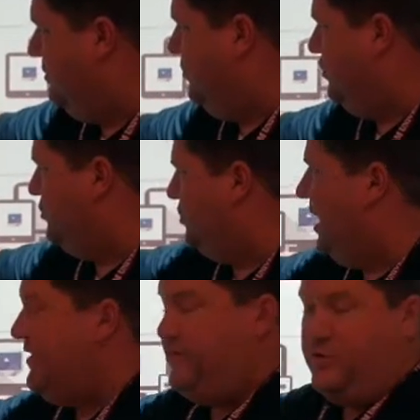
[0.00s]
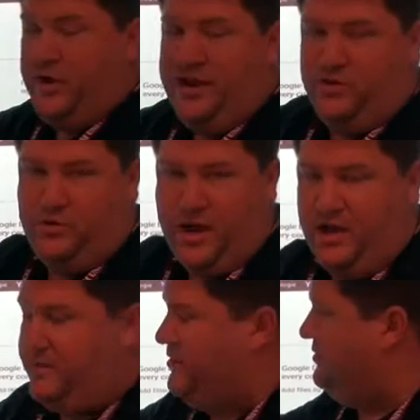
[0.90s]
your drive, create new
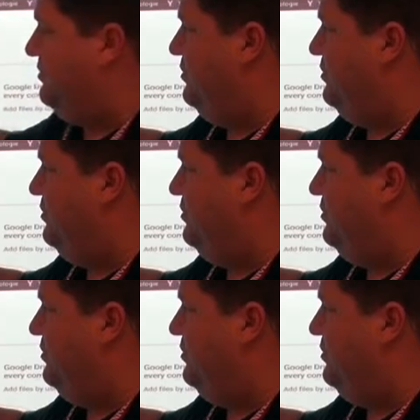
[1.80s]
documents,